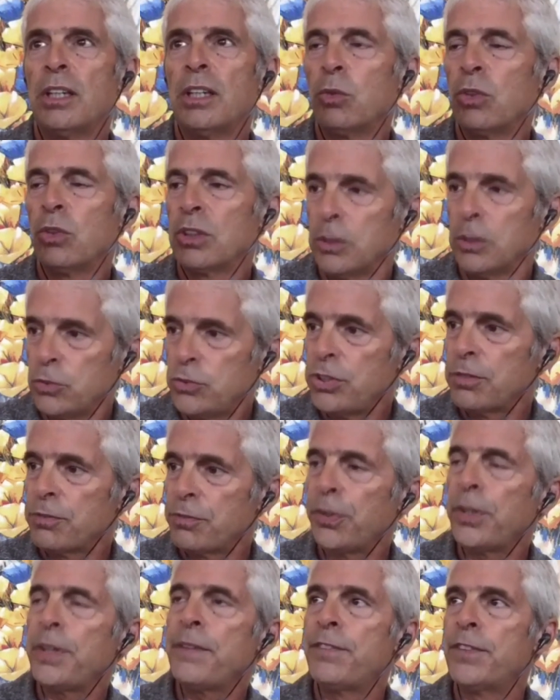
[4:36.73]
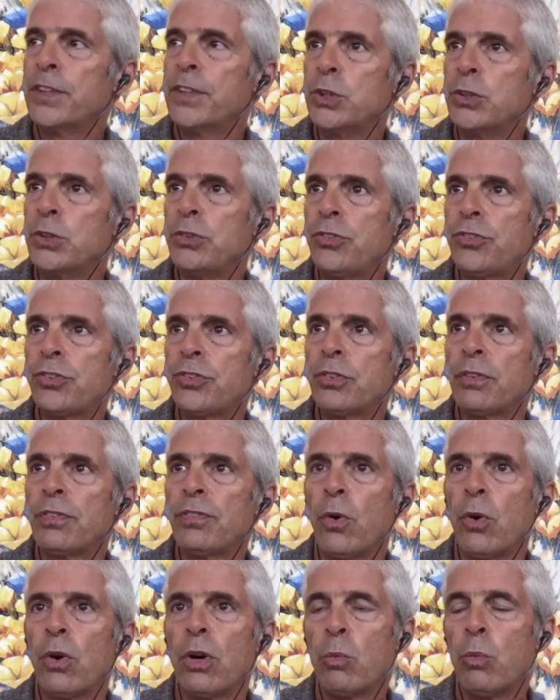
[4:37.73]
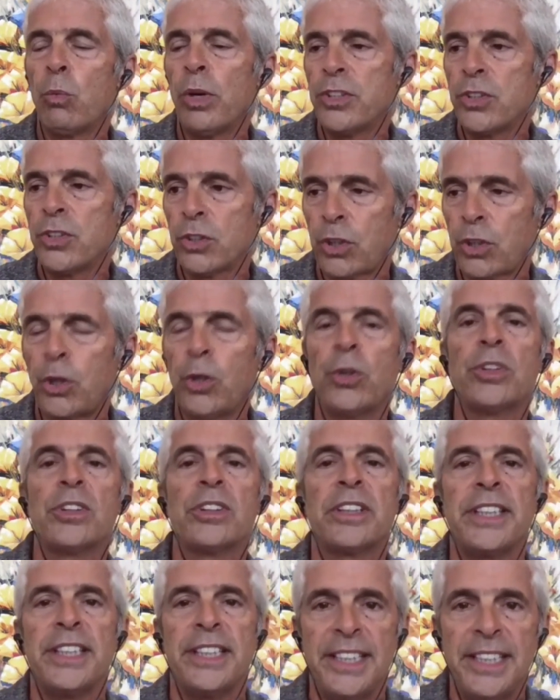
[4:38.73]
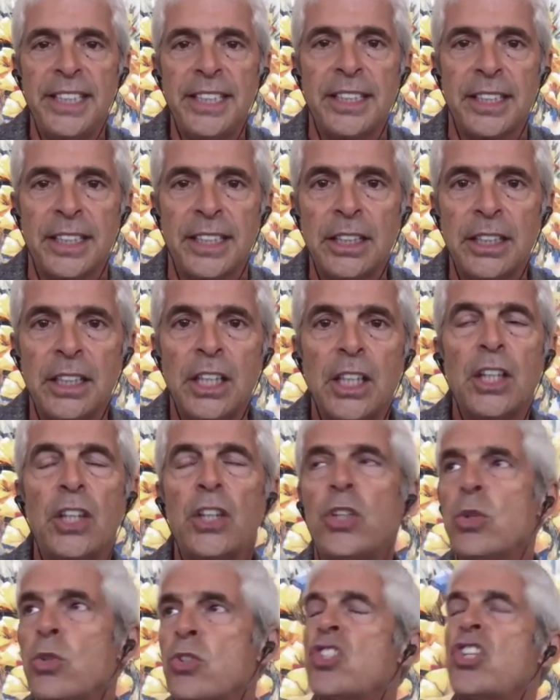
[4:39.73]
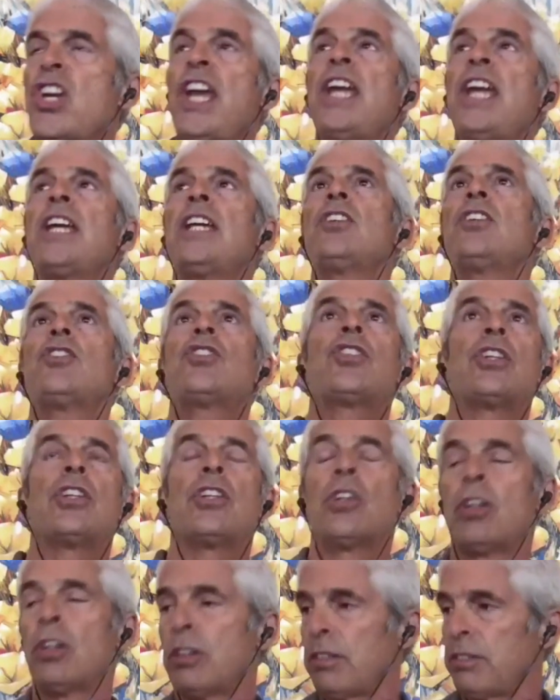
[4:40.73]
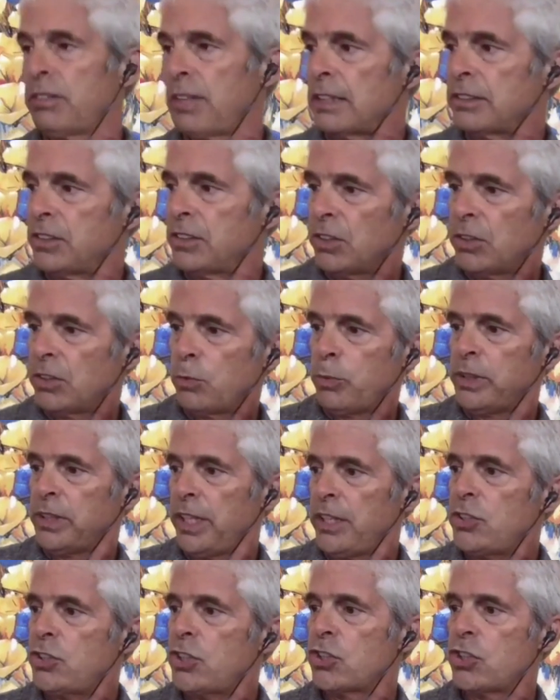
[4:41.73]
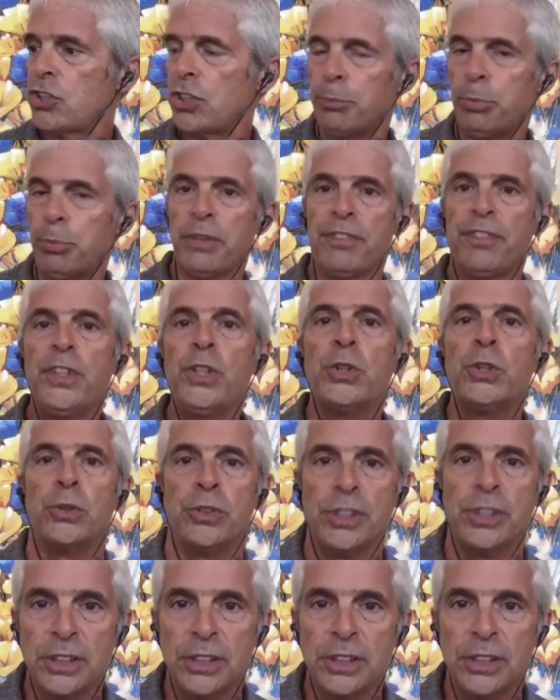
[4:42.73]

gluten-free foods for what you're currently eating. You change your, your relationship with food.